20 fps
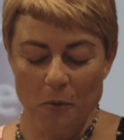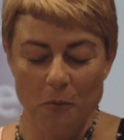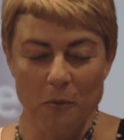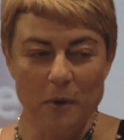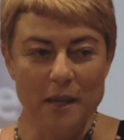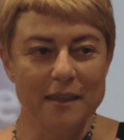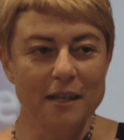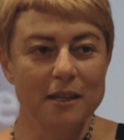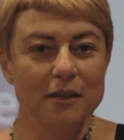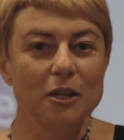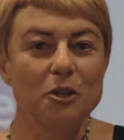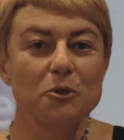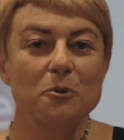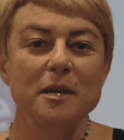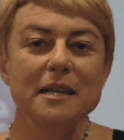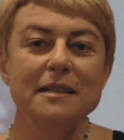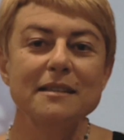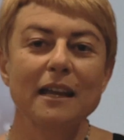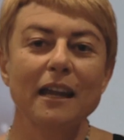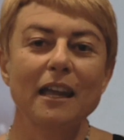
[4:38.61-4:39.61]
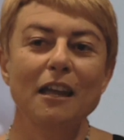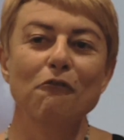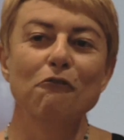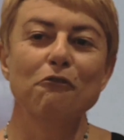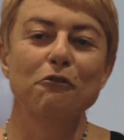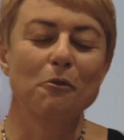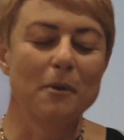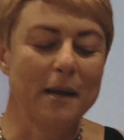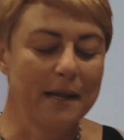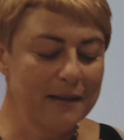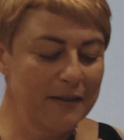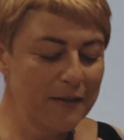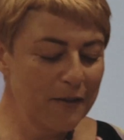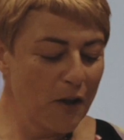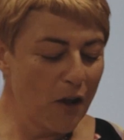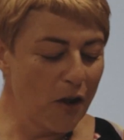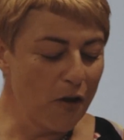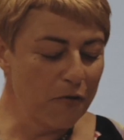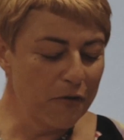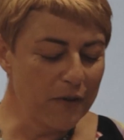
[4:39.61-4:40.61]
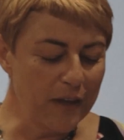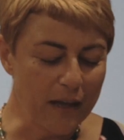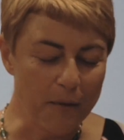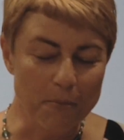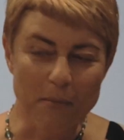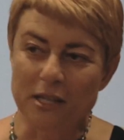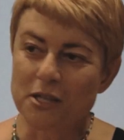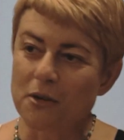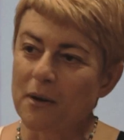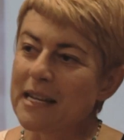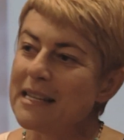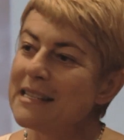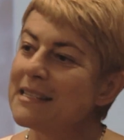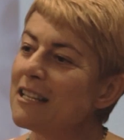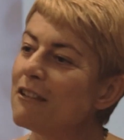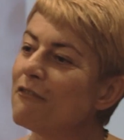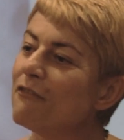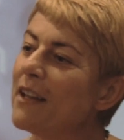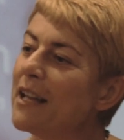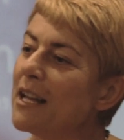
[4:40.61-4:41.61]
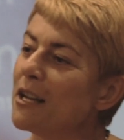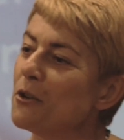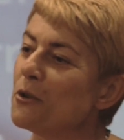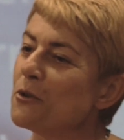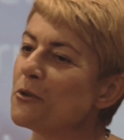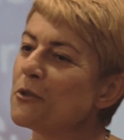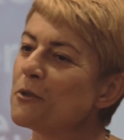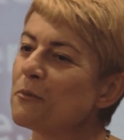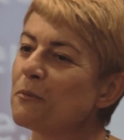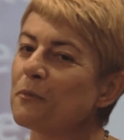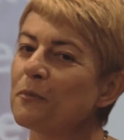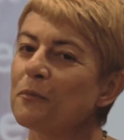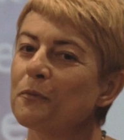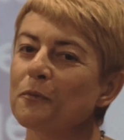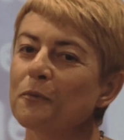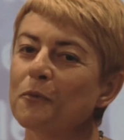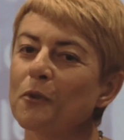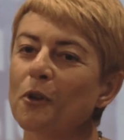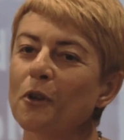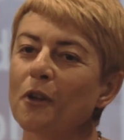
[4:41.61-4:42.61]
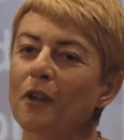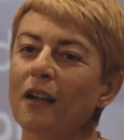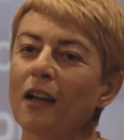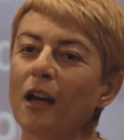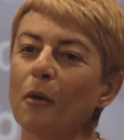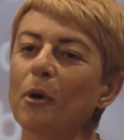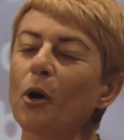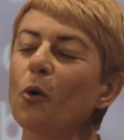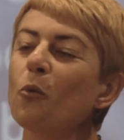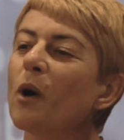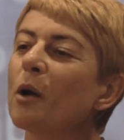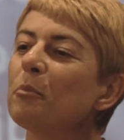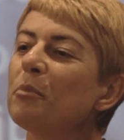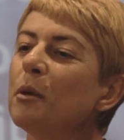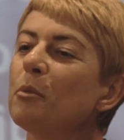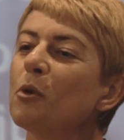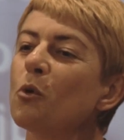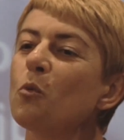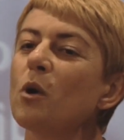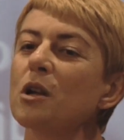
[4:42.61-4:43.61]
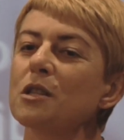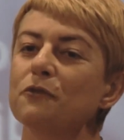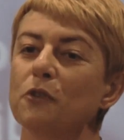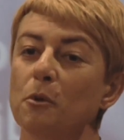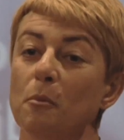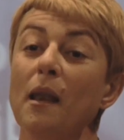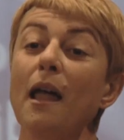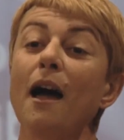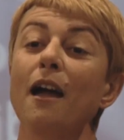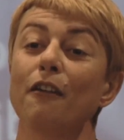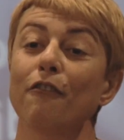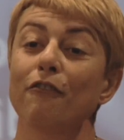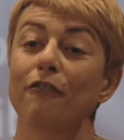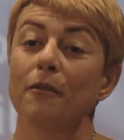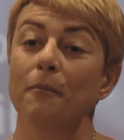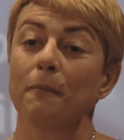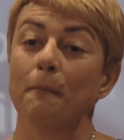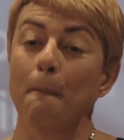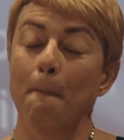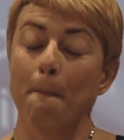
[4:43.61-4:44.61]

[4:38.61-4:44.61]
with the decreasing influence of the materialistic values about what people want from life,